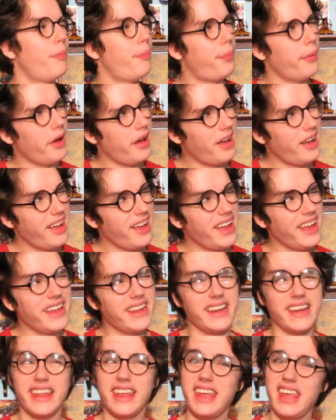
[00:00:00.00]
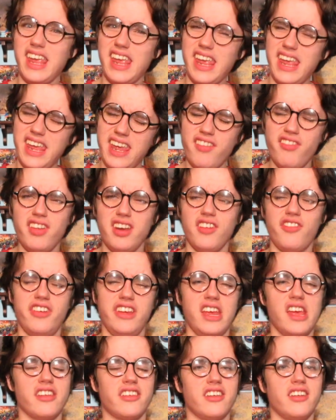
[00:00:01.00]
But even if
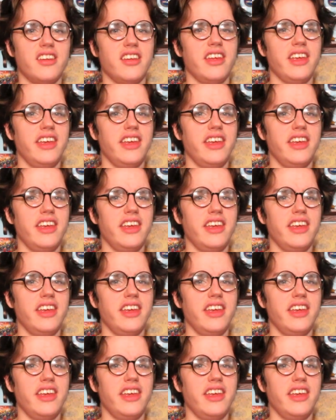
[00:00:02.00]
he isn't,